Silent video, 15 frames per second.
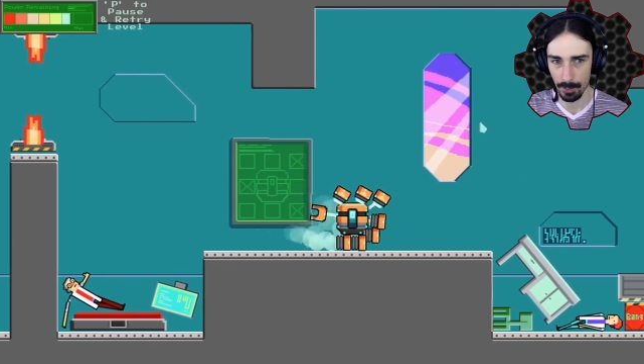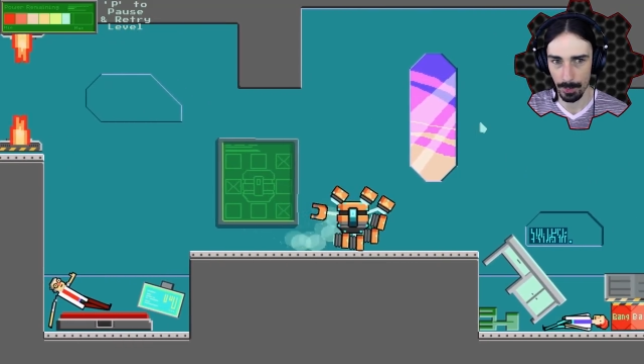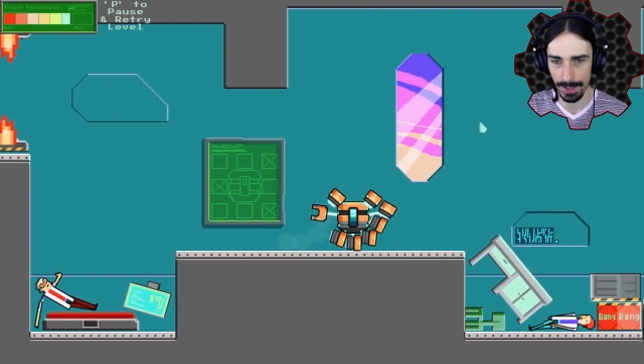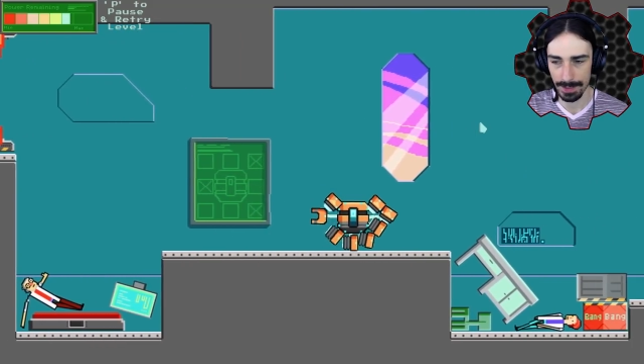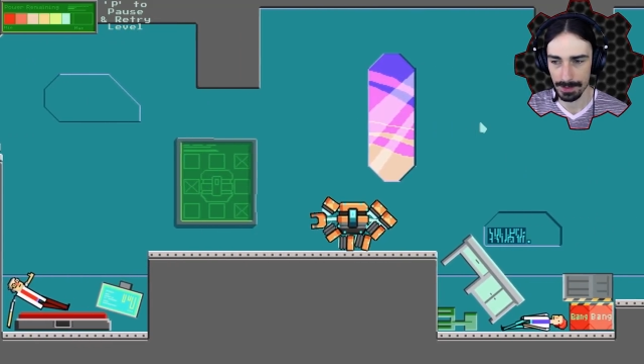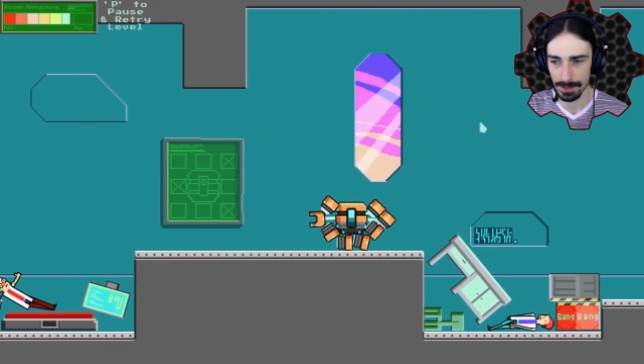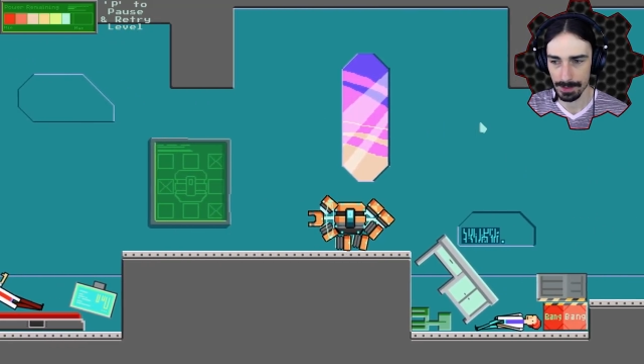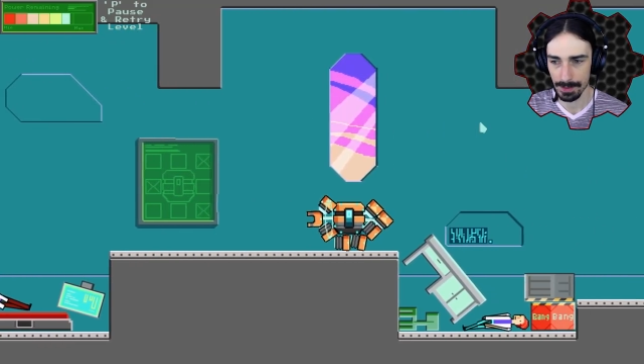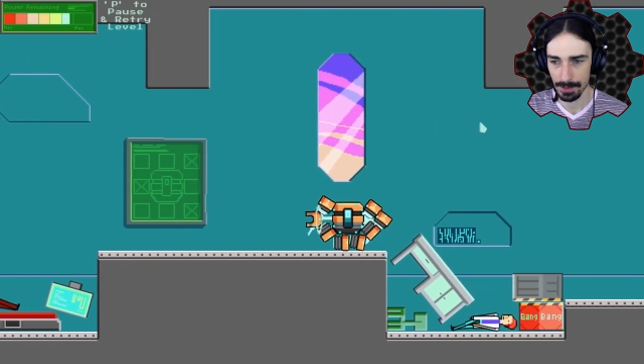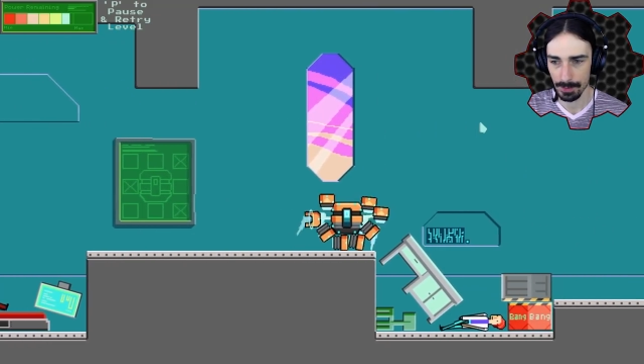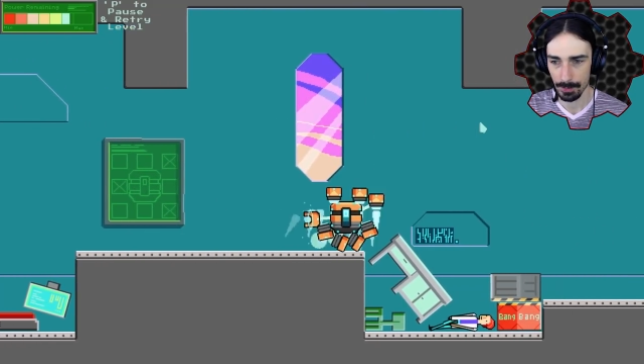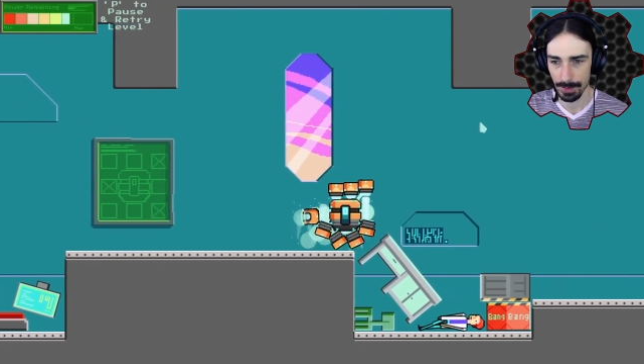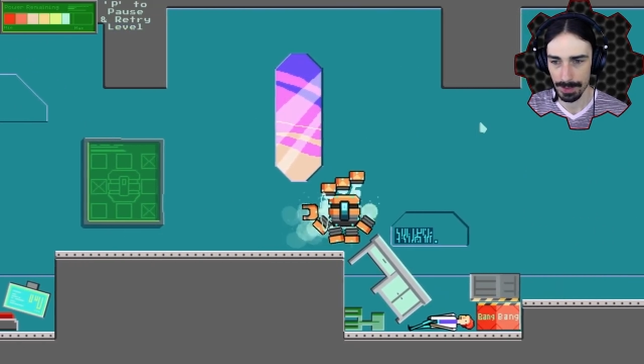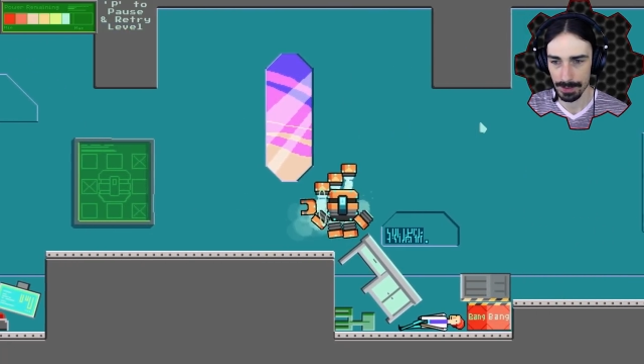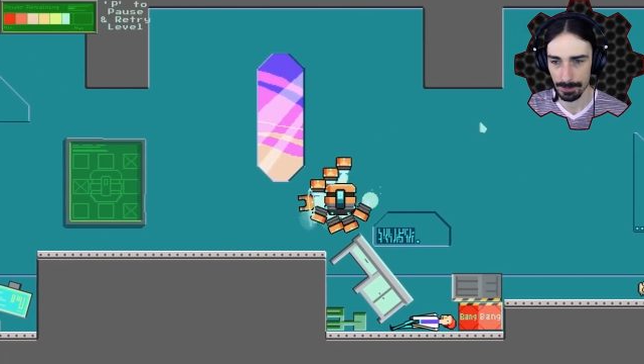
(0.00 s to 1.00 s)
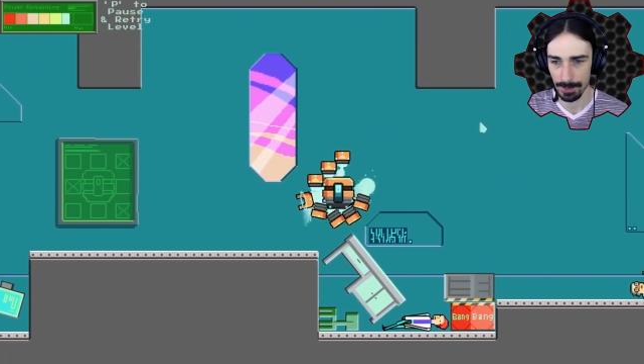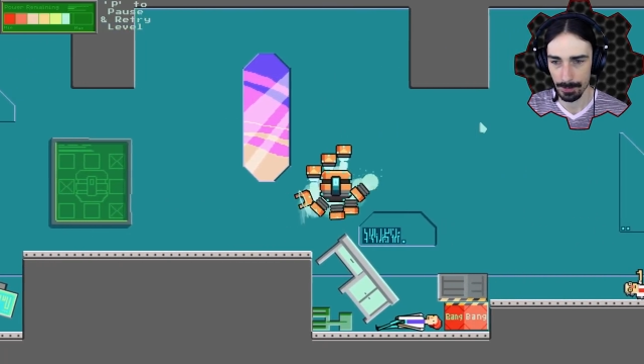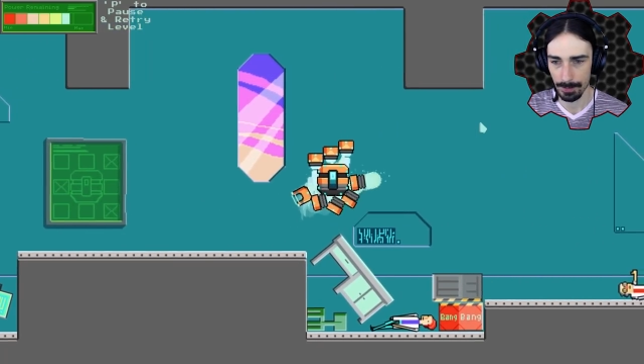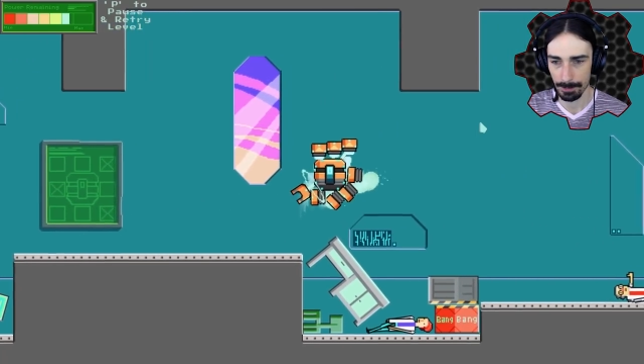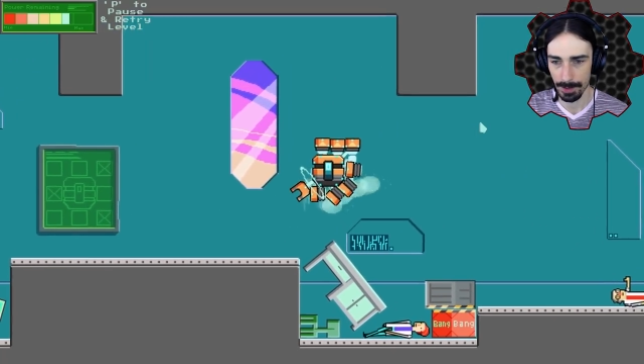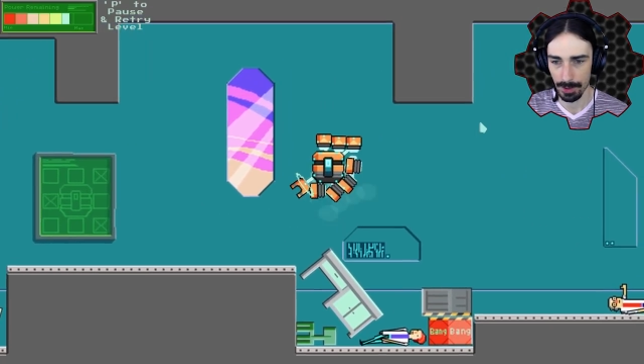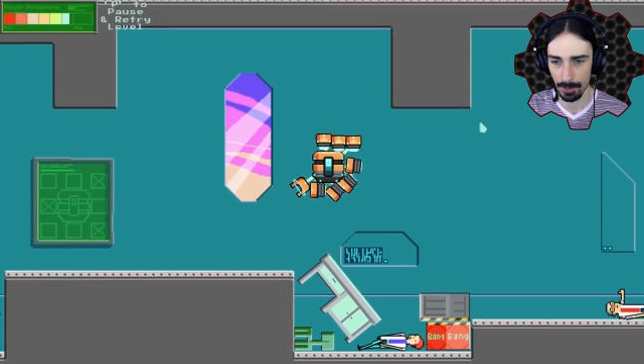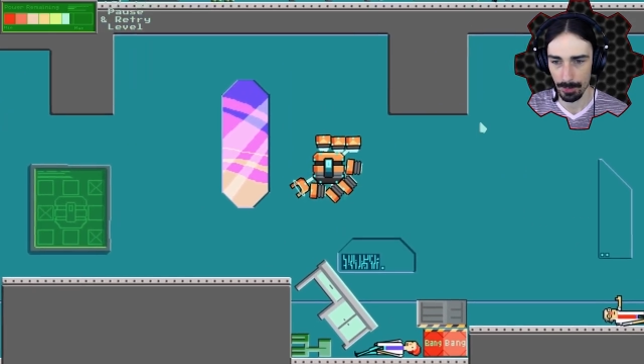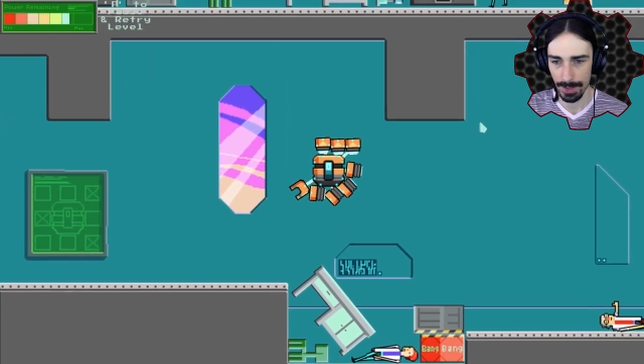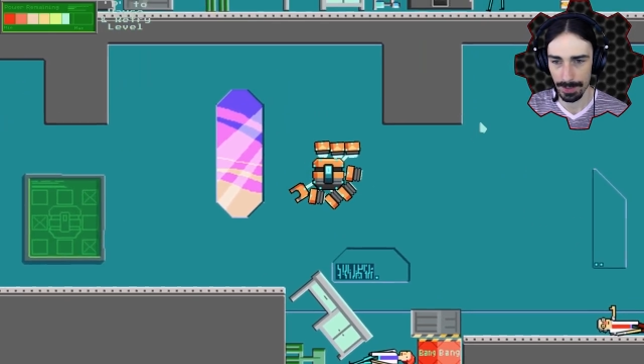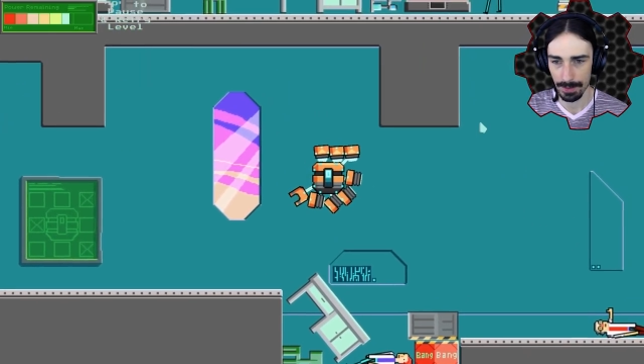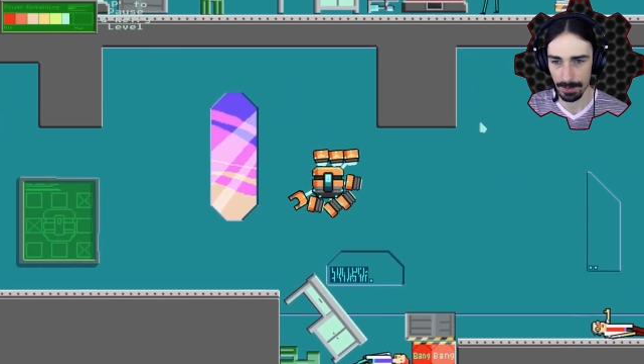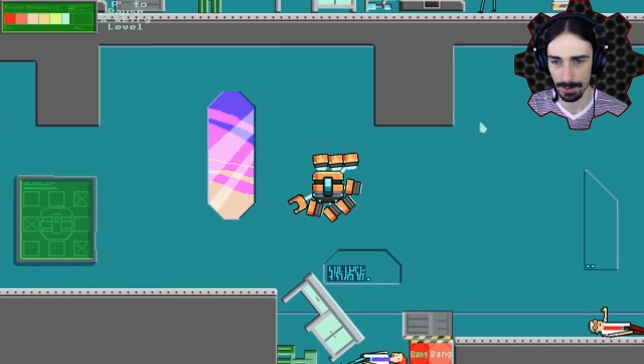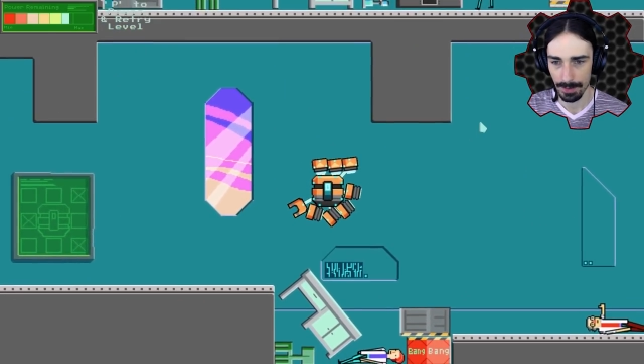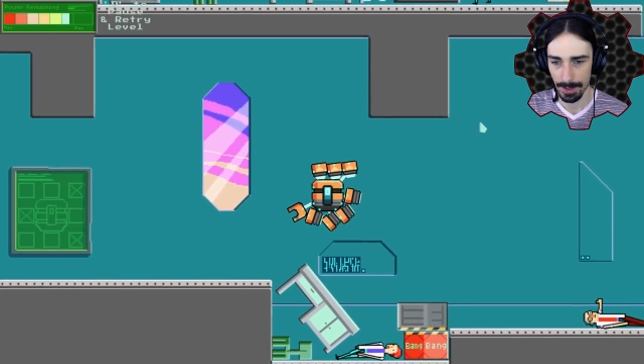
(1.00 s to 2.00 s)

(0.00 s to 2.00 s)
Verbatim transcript: weights? We need something with bigger weight?